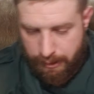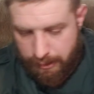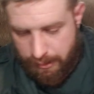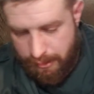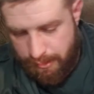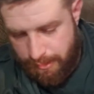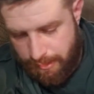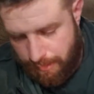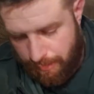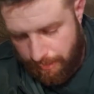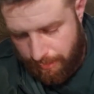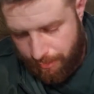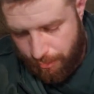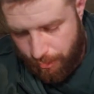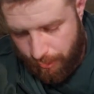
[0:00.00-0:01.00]
is
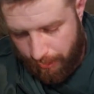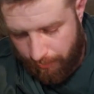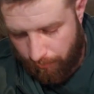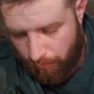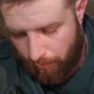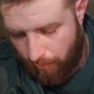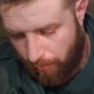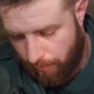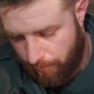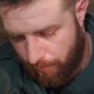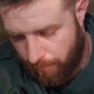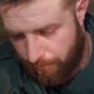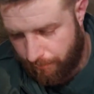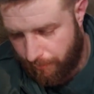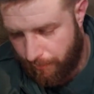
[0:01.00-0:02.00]
a general
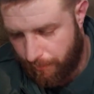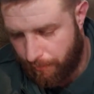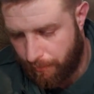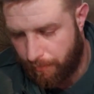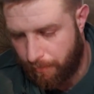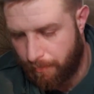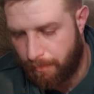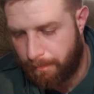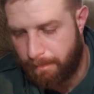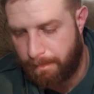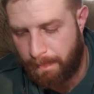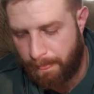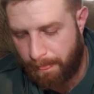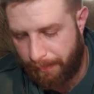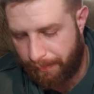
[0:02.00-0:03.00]
overview
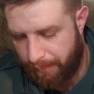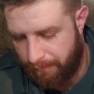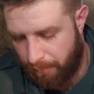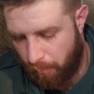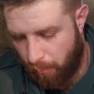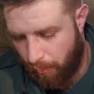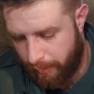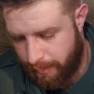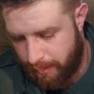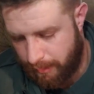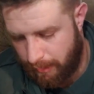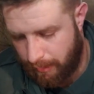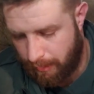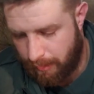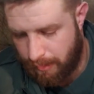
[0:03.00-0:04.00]
of what's
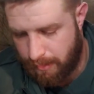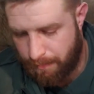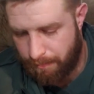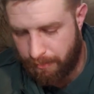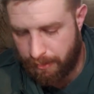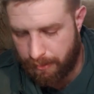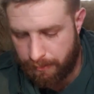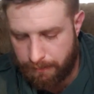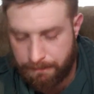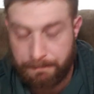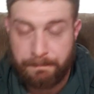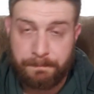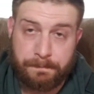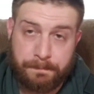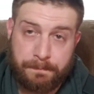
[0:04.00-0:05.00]
in this bill.
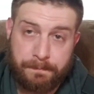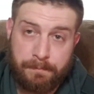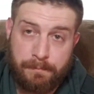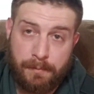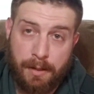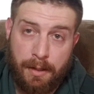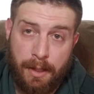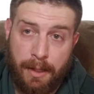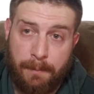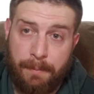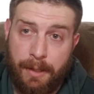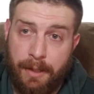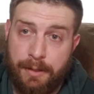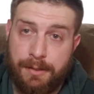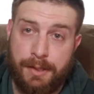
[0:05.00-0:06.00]
I
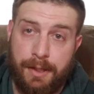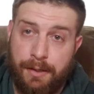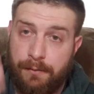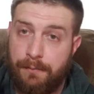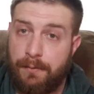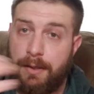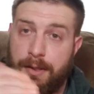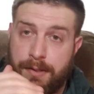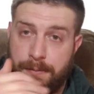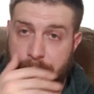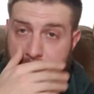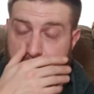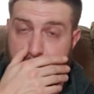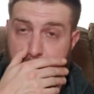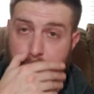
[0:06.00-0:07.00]
apologize for not
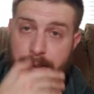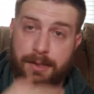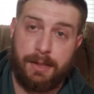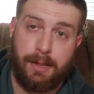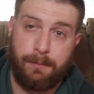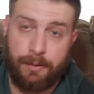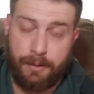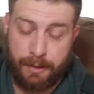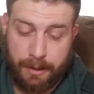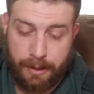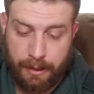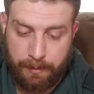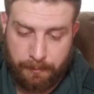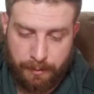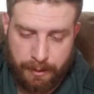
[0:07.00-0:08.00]
spending too much time on the
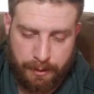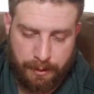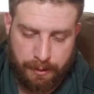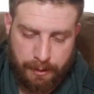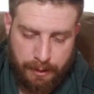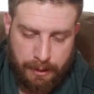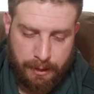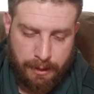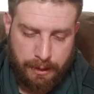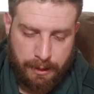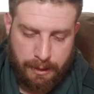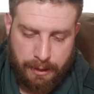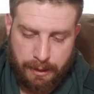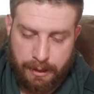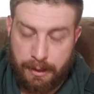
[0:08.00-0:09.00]
camera here.
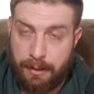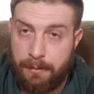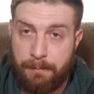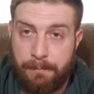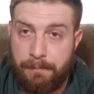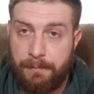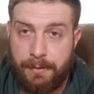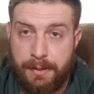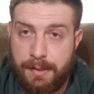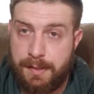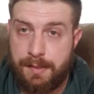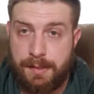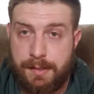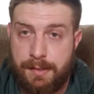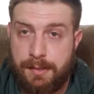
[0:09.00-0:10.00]
This
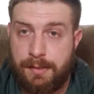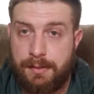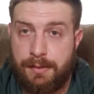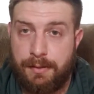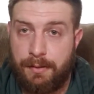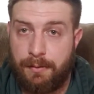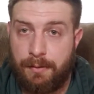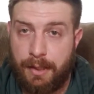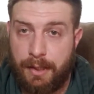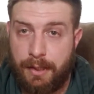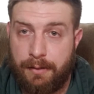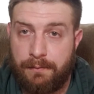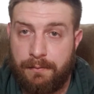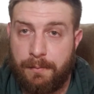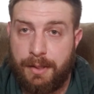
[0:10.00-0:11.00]
is, you know, a lot
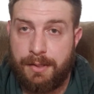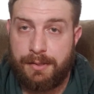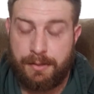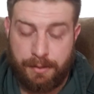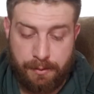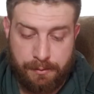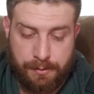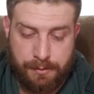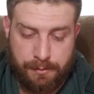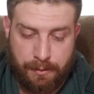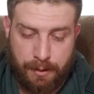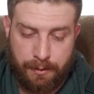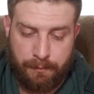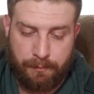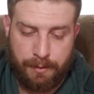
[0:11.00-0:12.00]
of information. I was just
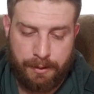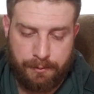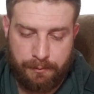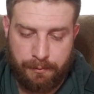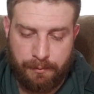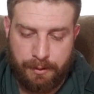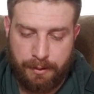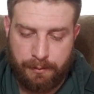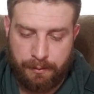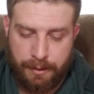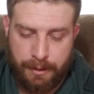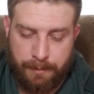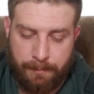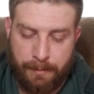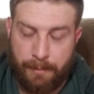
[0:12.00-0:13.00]
trying to read through it and
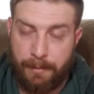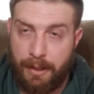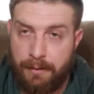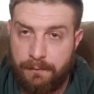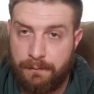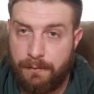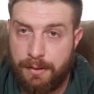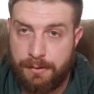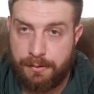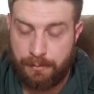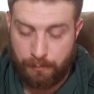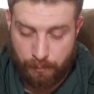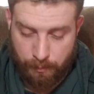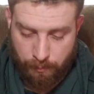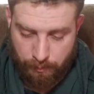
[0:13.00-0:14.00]
keep my mind fresh
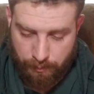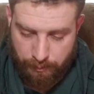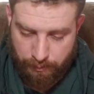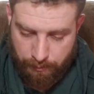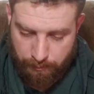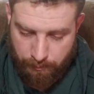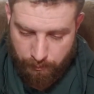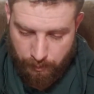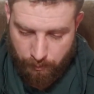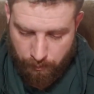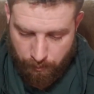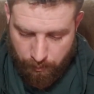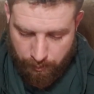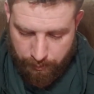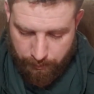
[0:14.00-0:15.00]
on what we're
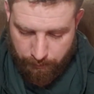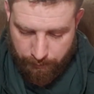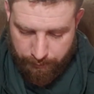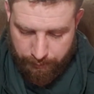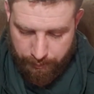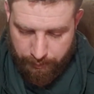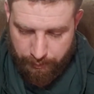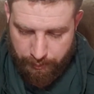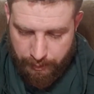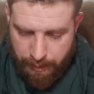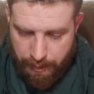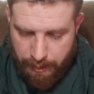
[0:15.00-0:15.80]
working with here.